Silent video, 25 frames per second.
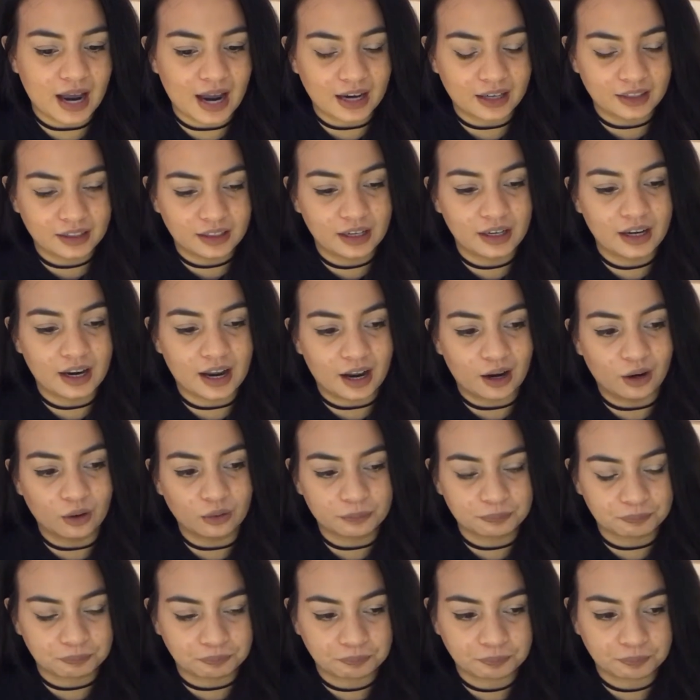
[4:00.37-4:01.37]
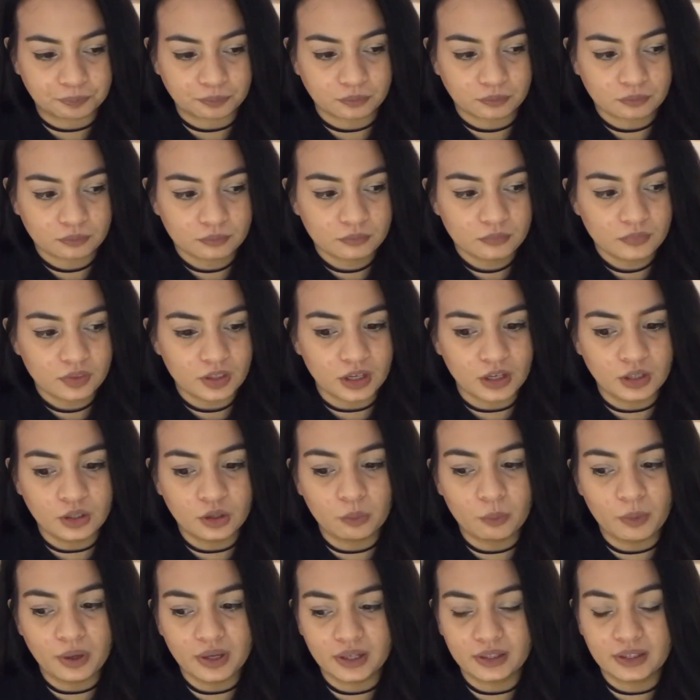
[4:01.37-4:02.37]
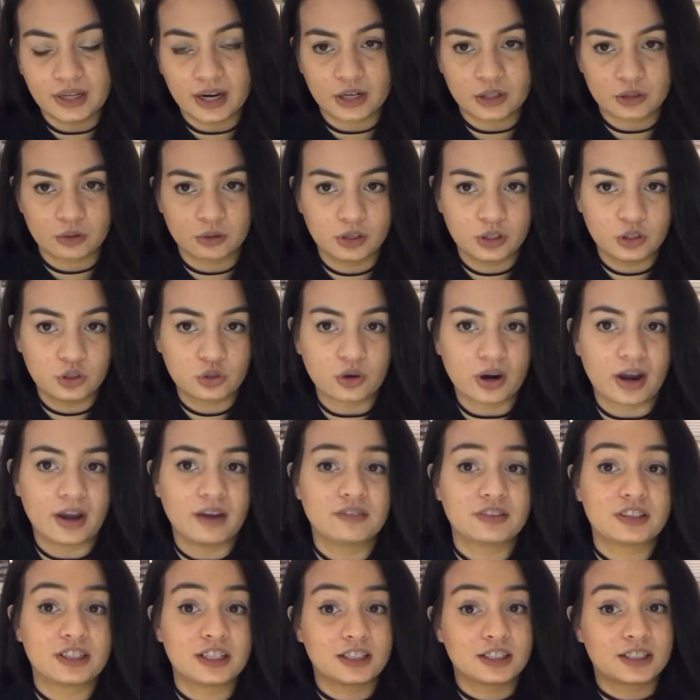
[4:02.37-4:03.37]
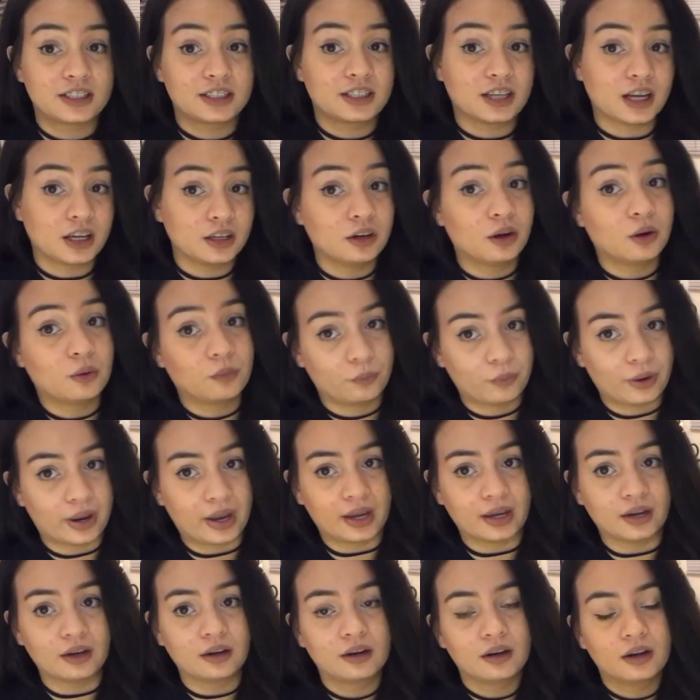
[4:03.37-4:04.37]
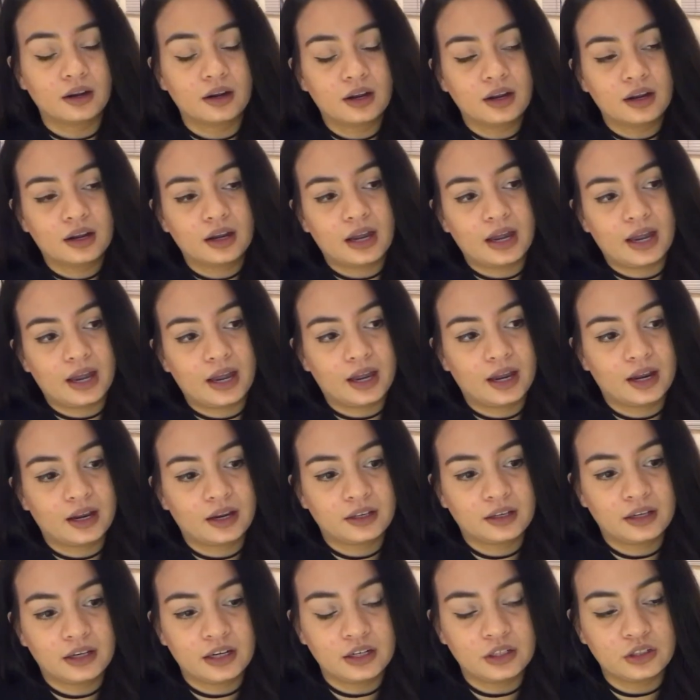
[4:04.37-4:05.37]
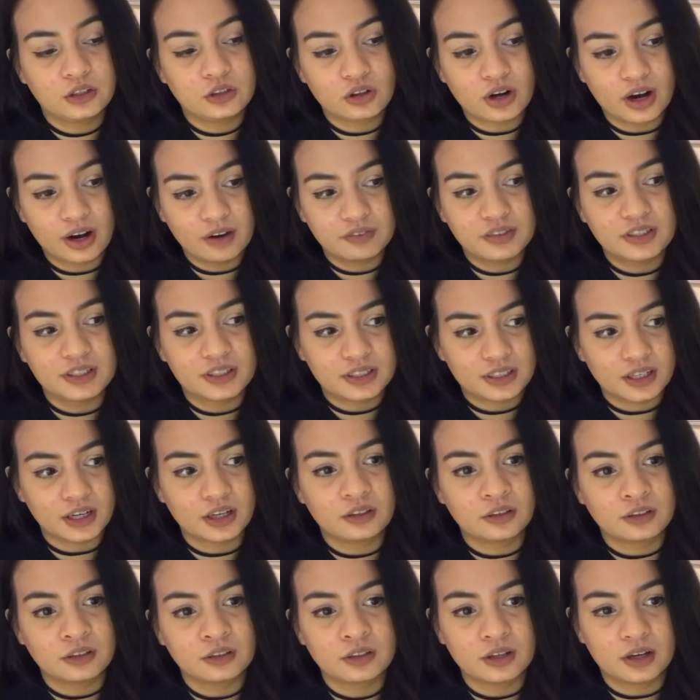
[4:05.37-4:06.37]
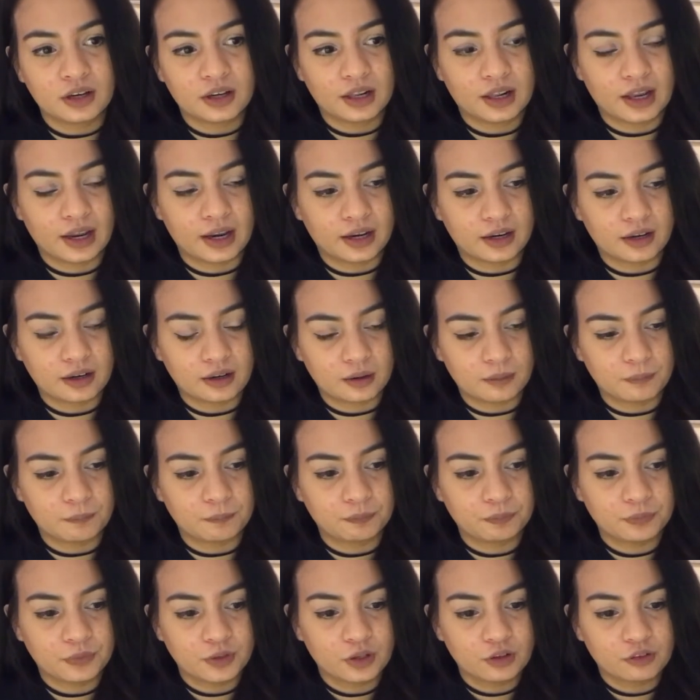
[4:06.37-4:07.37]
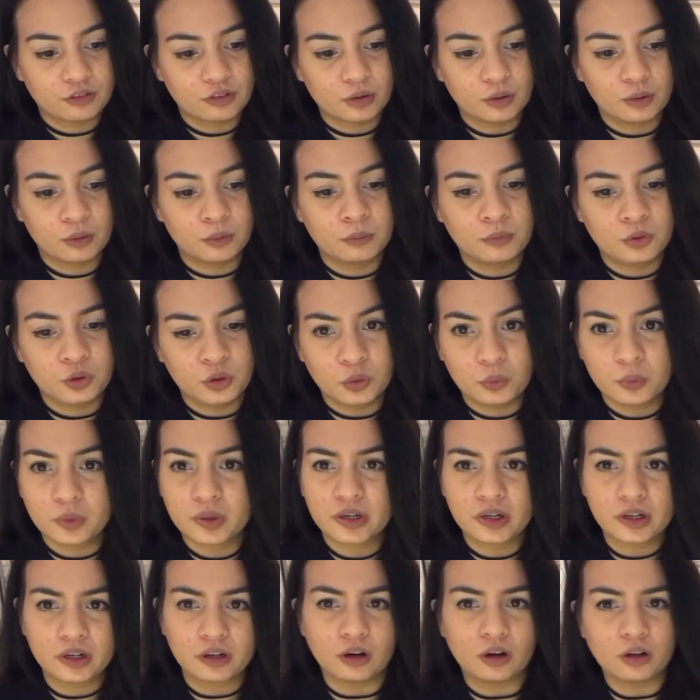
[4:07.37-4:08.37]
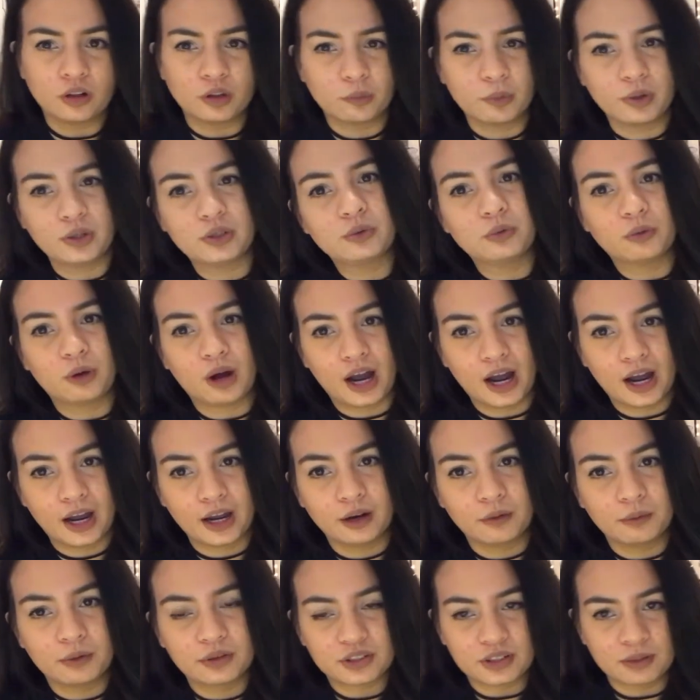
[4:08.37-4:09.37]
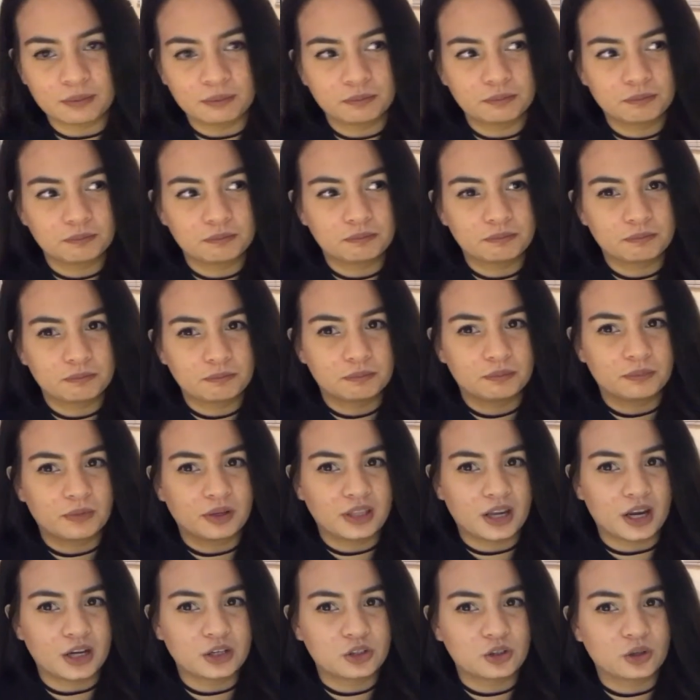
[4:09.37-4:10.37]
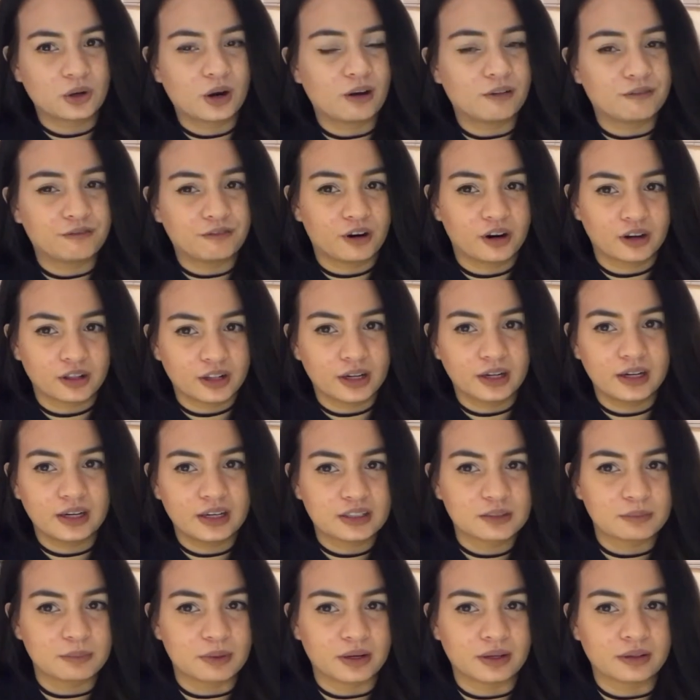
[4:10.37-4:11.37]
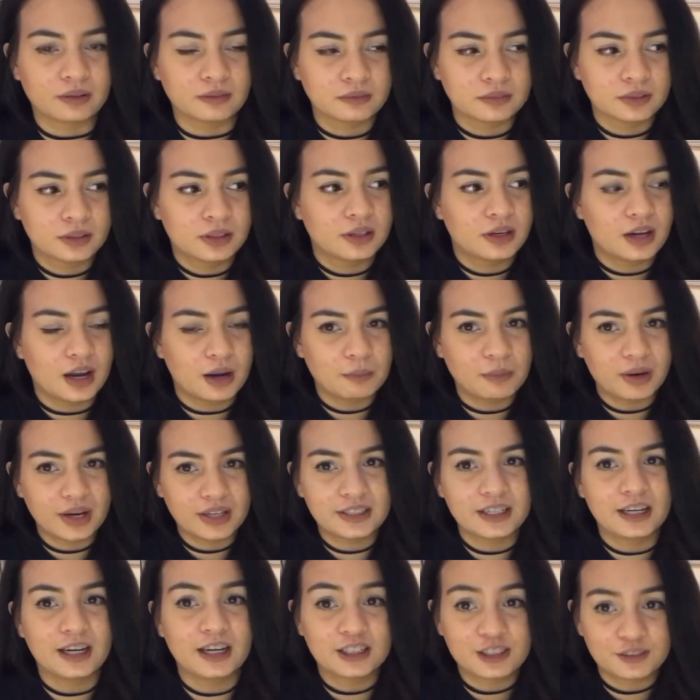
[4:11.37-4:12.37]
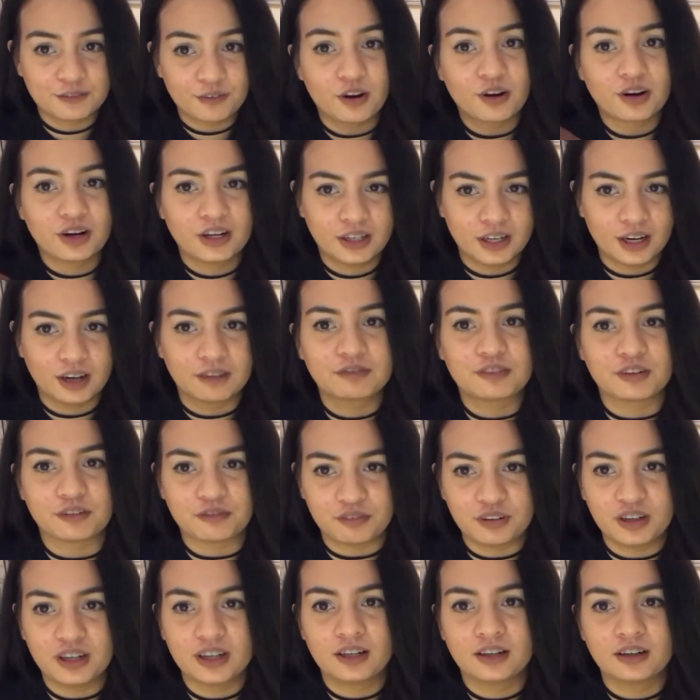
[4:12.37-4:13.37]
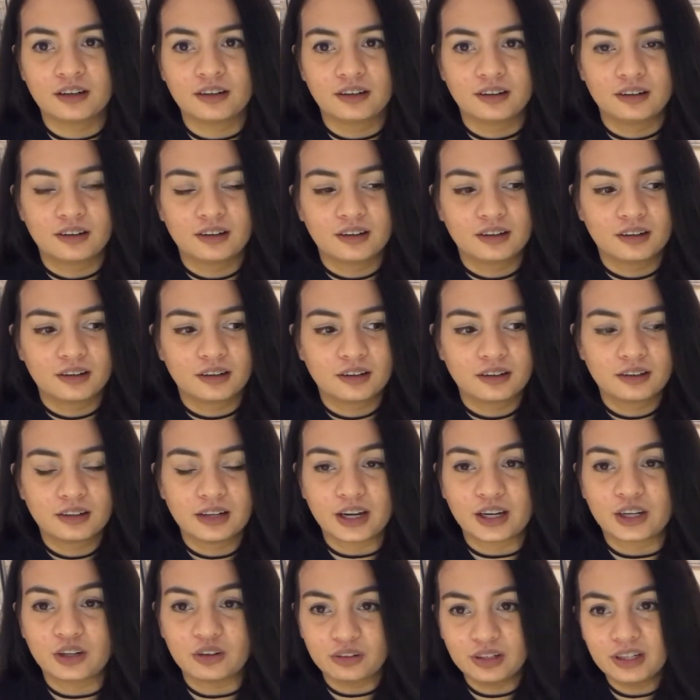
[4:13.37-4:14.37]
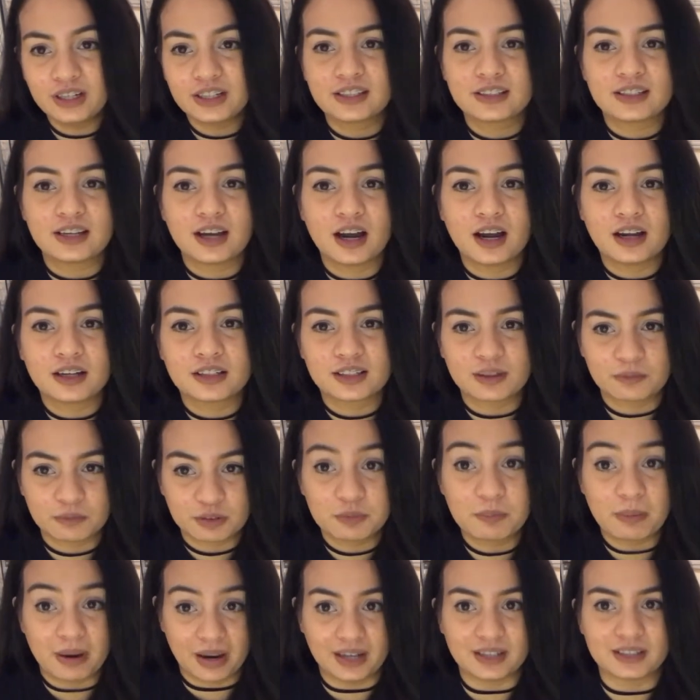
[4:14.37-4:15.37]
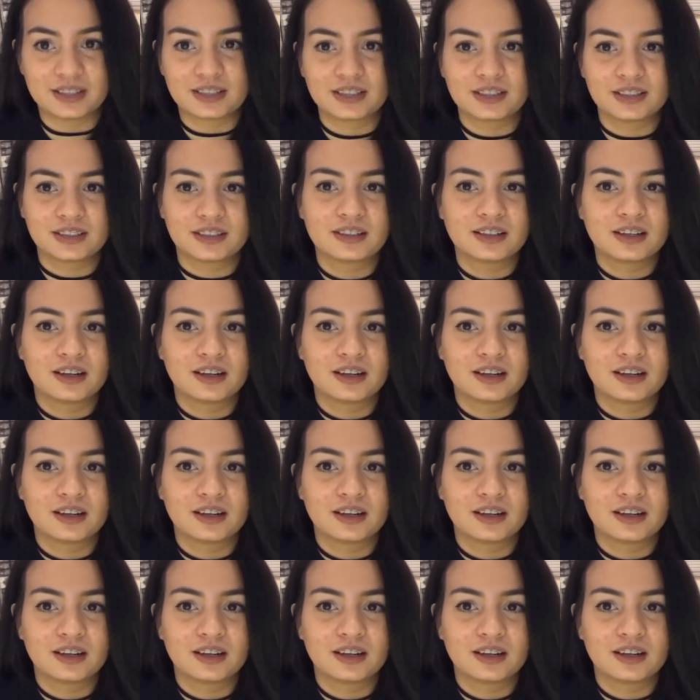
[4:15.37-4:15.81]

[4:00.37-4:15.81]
acting out in a way that actually drives his son away. And he drives his son like from Newark all the way to Ohio, which I'm not sure how far that is, but I'm guessing it's far enough to feel like you need some space.